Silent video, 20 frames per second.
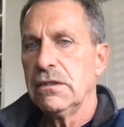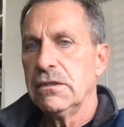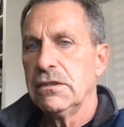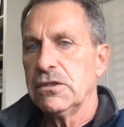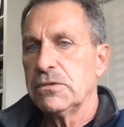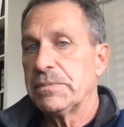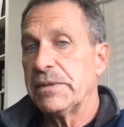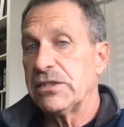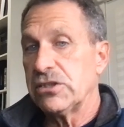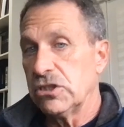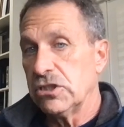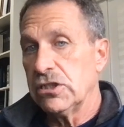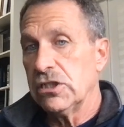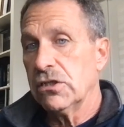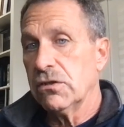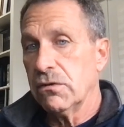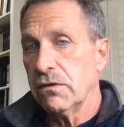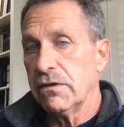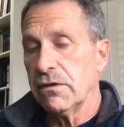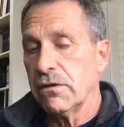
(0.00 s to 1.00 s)
this patient
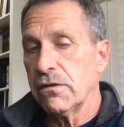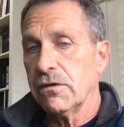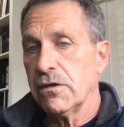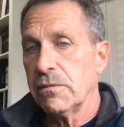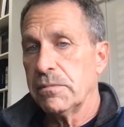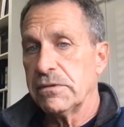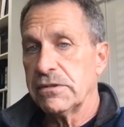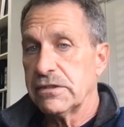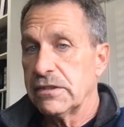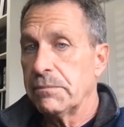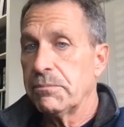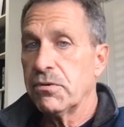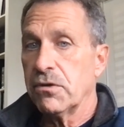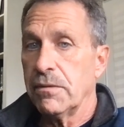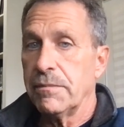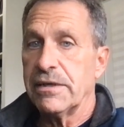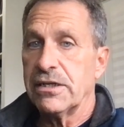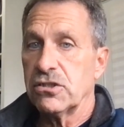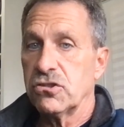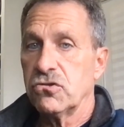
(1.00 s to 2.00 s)
did go to another therapist. They put
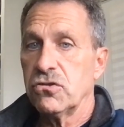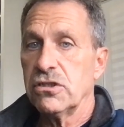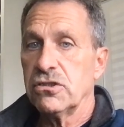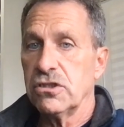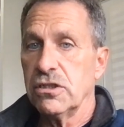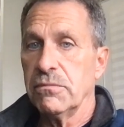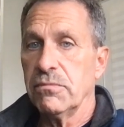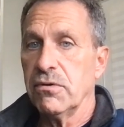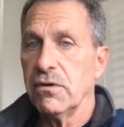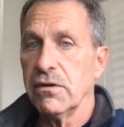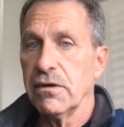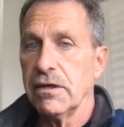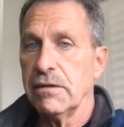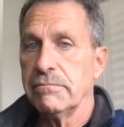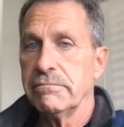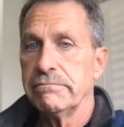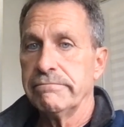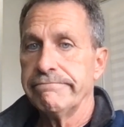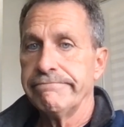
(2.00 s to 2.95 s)
him on a stretching program.